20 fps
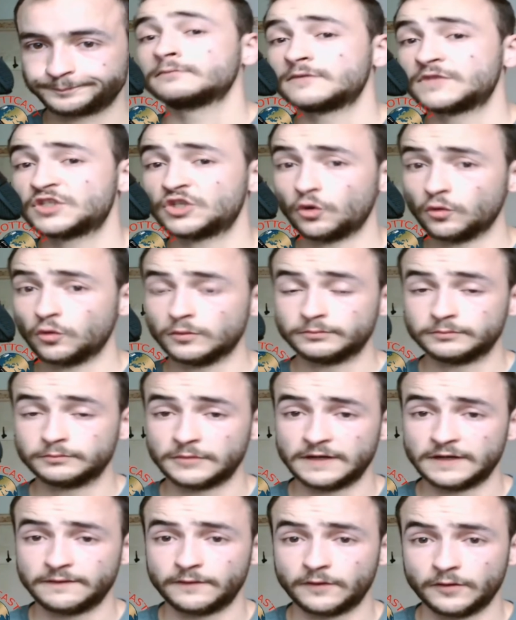So,
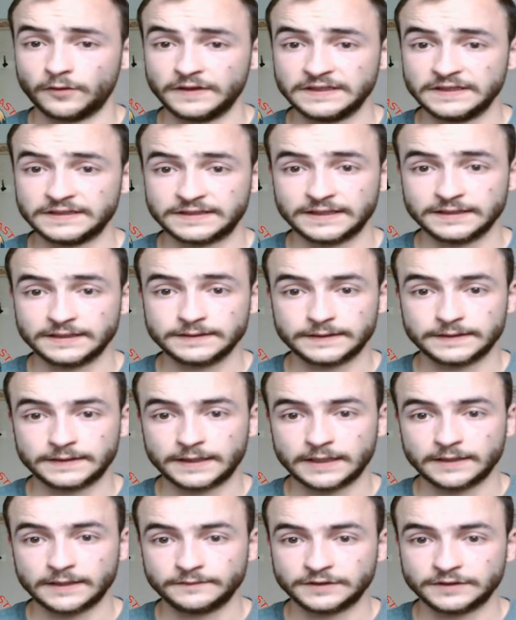if all these things that
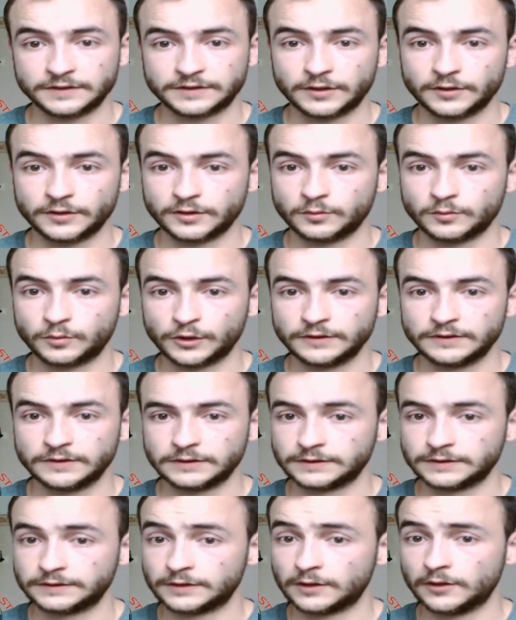I have just talked about
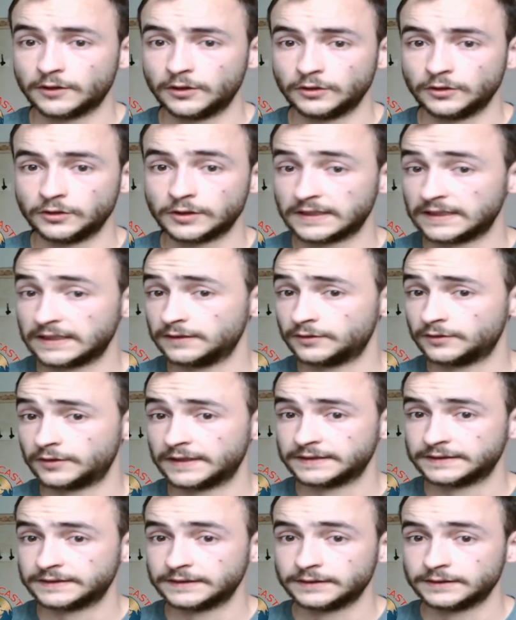sound
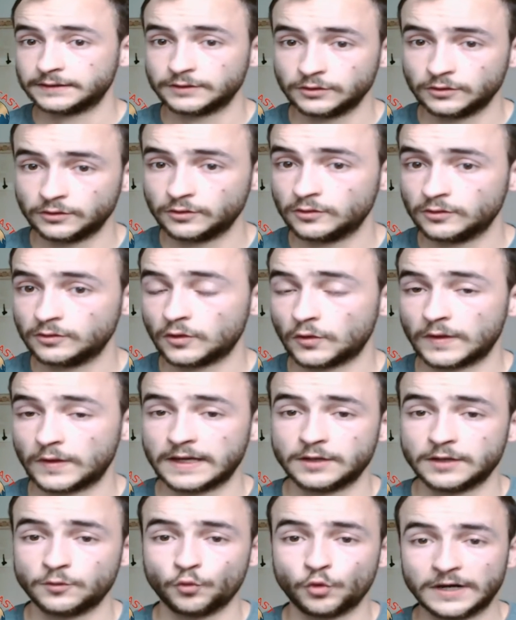interesting to you,
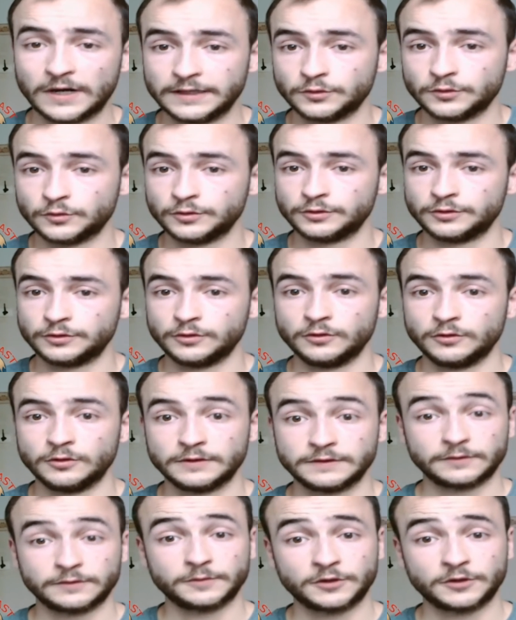then why don't you
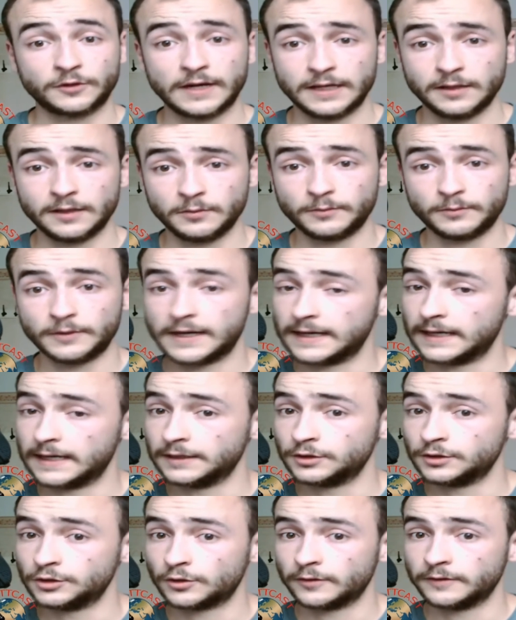subscribe
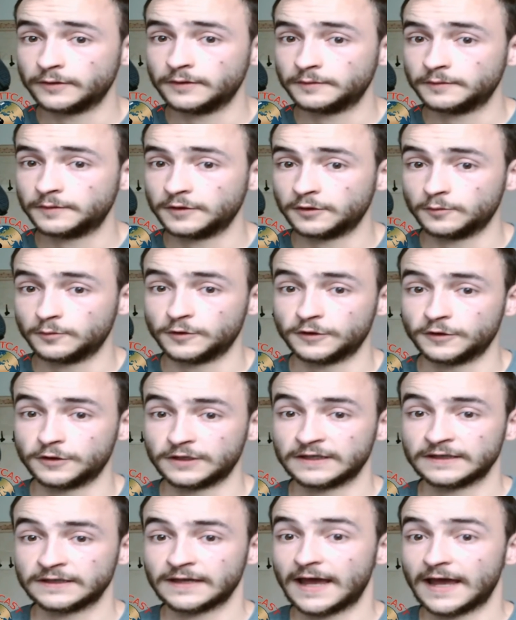and join the community?